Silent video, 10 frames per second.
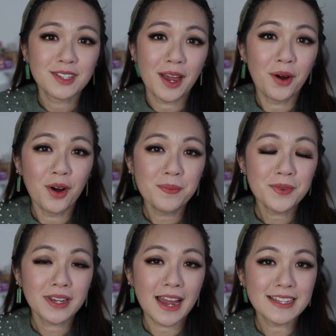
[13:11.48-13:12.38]
So I hope
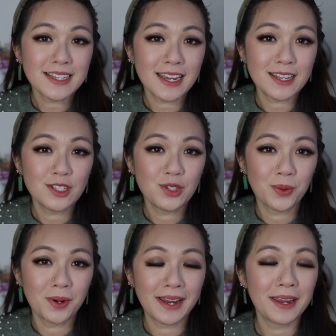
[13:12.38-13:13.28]
you guys
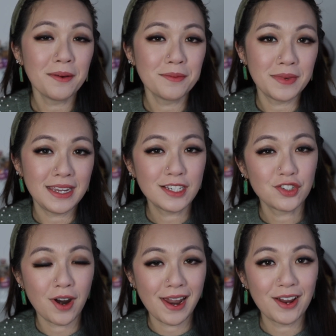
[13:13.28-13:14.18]
enjoy me
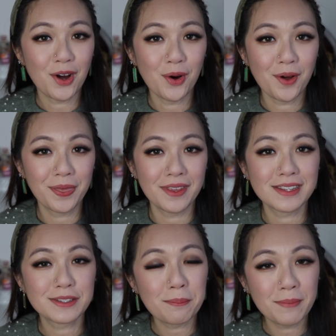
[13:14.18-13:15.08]
trying all
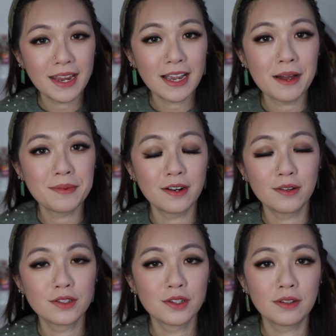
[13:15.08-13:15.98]
this makeup and
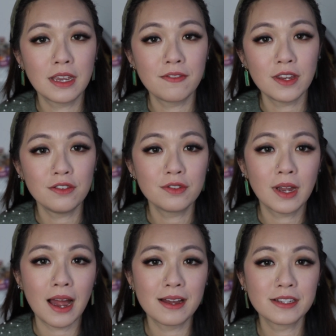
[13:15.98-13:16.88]
also giving you
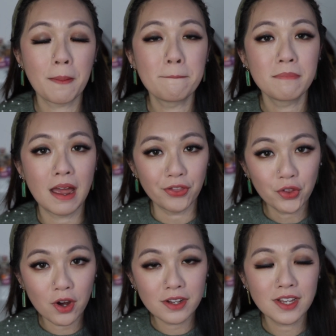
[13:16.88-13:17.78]
guys my
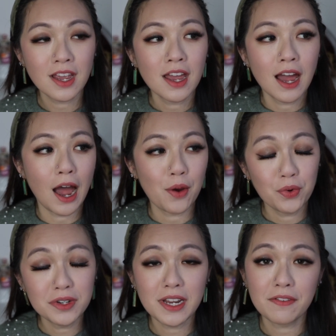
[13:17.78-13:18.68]
thoughts. I
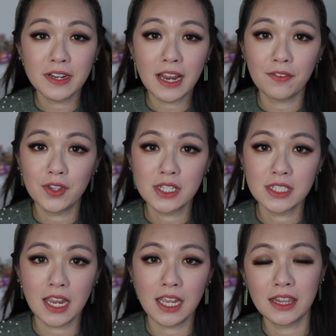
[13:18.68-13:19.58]
would definitely have to
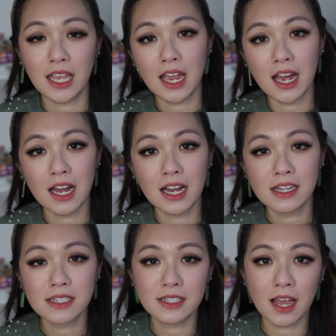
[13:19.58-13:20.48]
say there
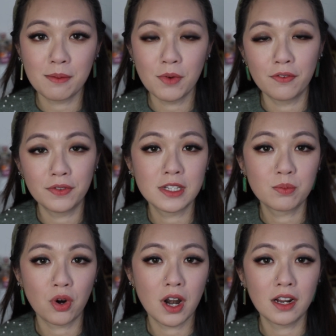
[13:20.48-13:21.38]
are some of this
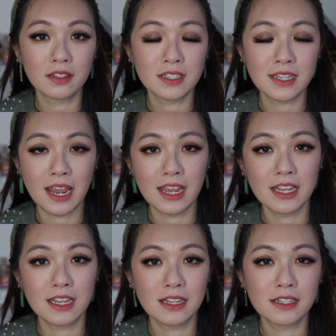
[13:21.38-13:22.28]
product that
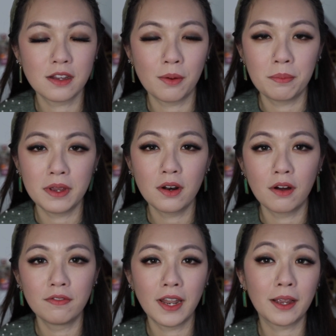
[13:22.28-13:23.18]
is a bit
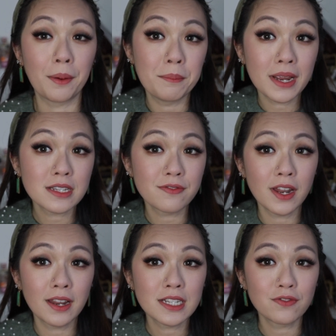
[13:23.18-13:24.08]
of like a mixed
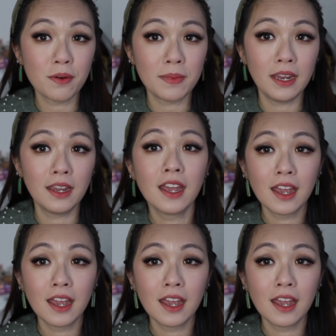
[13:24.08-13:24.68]
feelings for me,